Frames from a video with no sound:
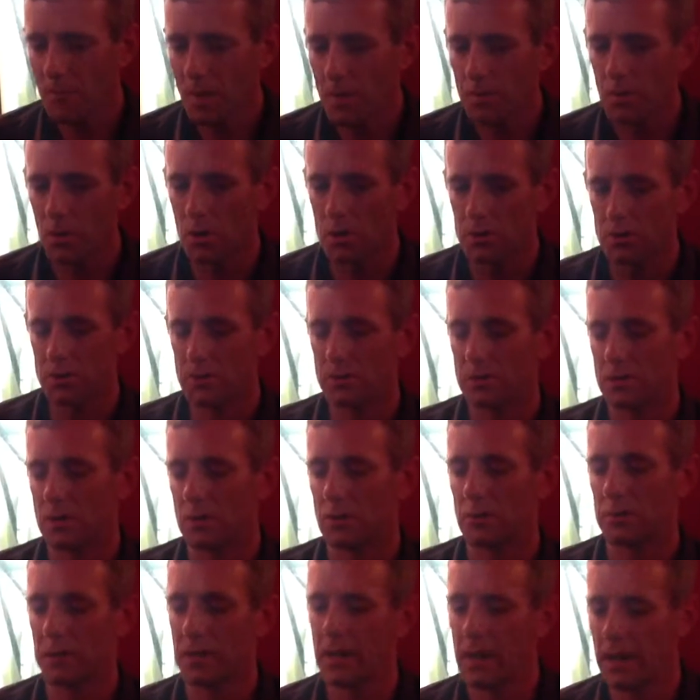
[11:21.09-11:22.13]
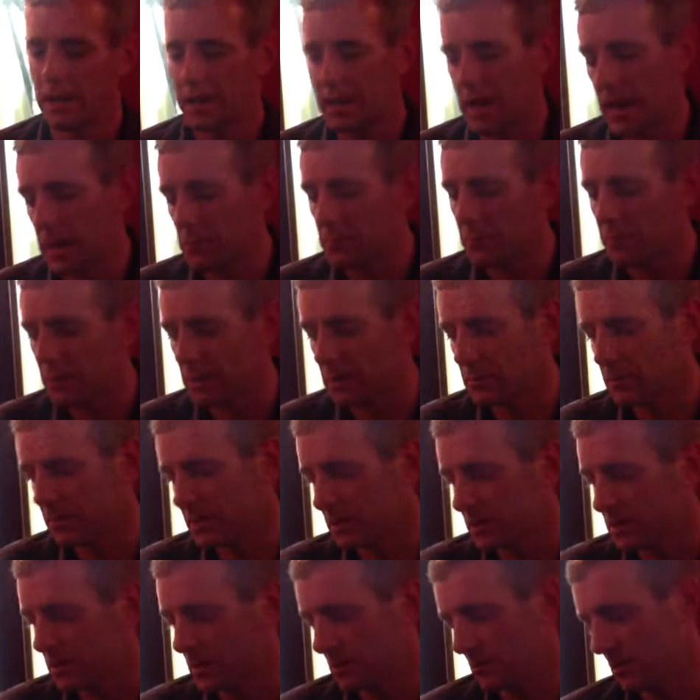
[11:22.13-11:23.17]
Northern Soul came. It was
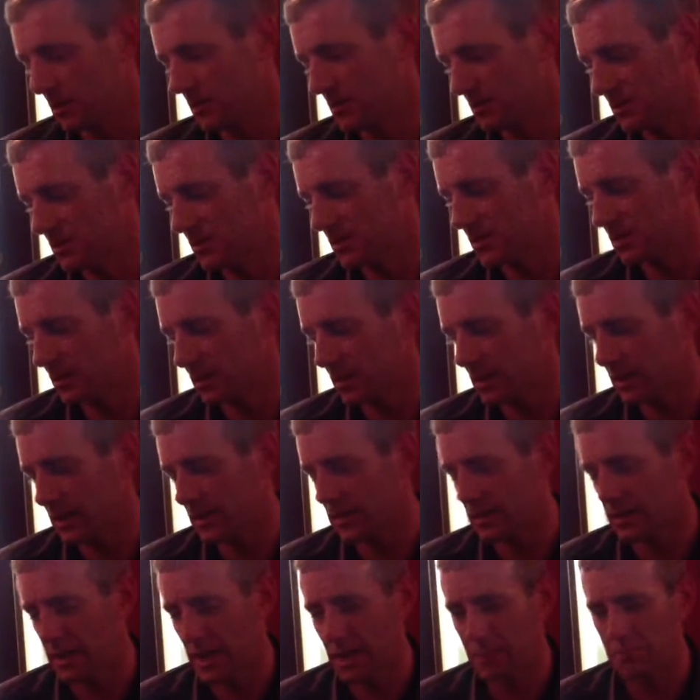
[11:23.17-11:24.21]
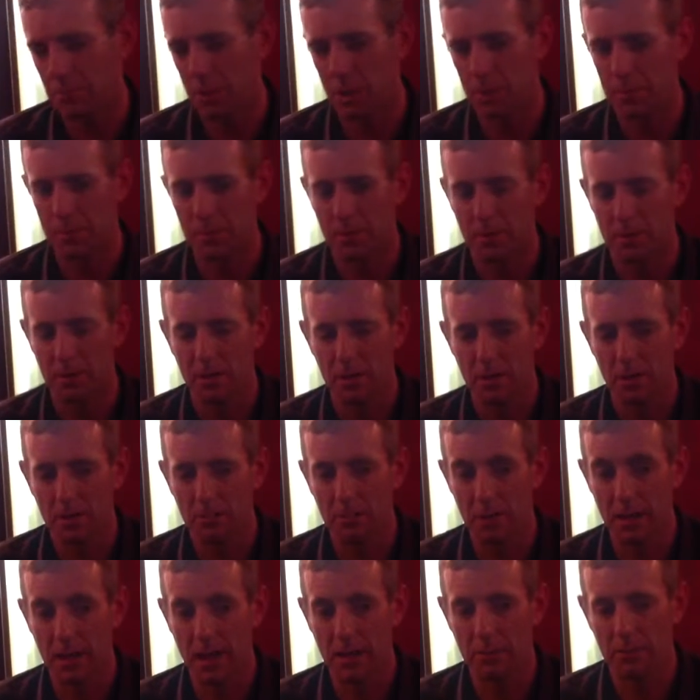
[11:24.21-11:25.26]
a it was a style that came popular
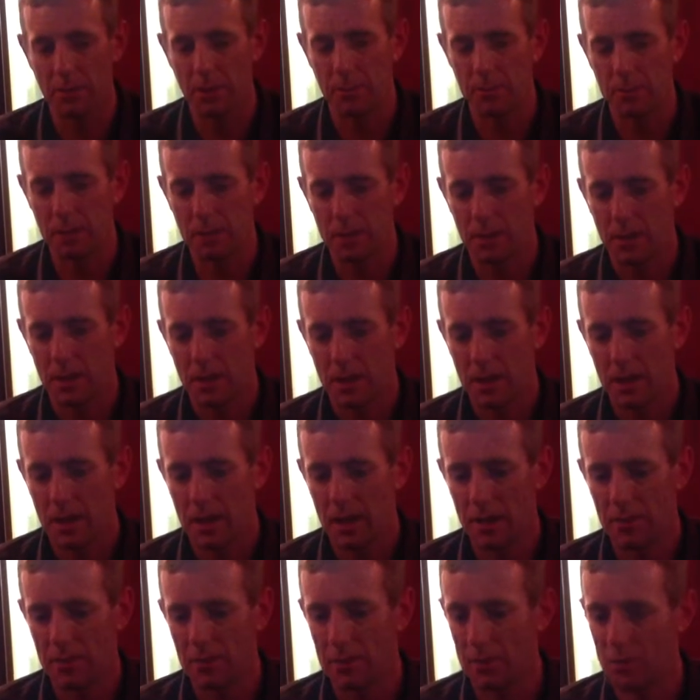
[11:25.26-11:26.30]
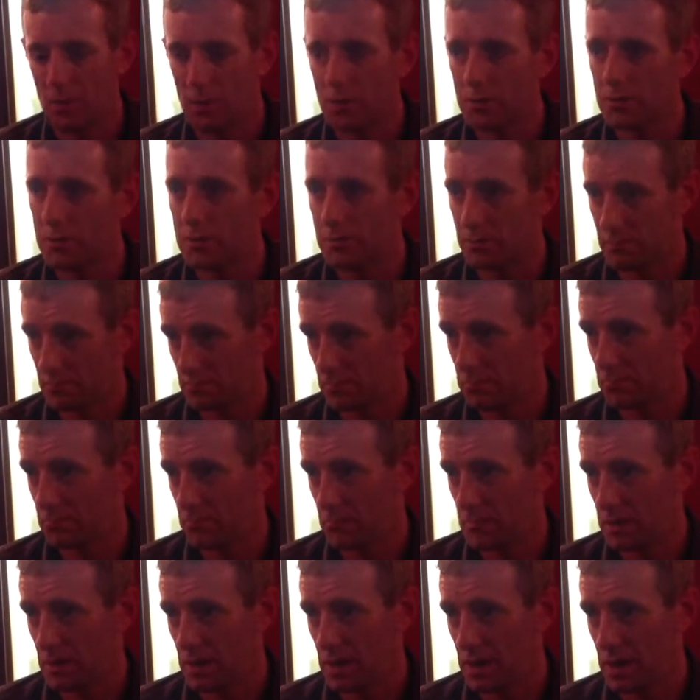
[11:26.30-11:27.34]
became popular in the north
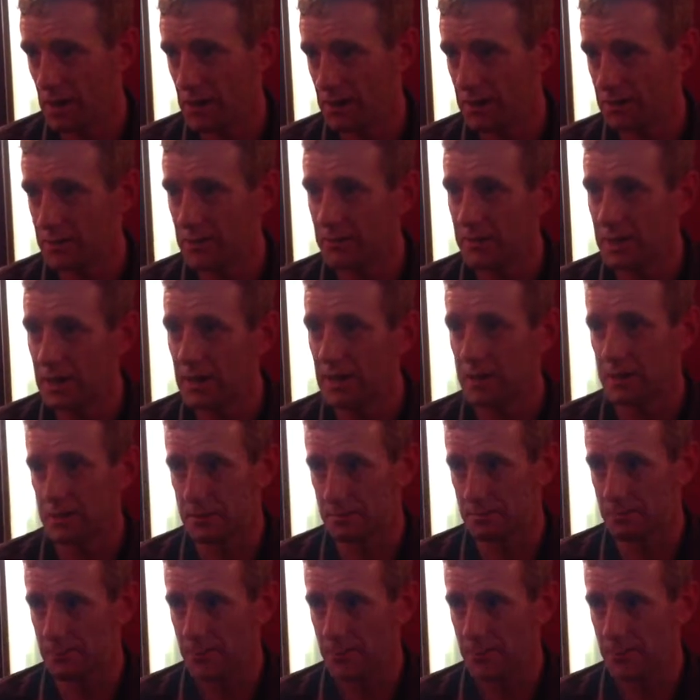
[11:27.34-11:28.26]
areas of England.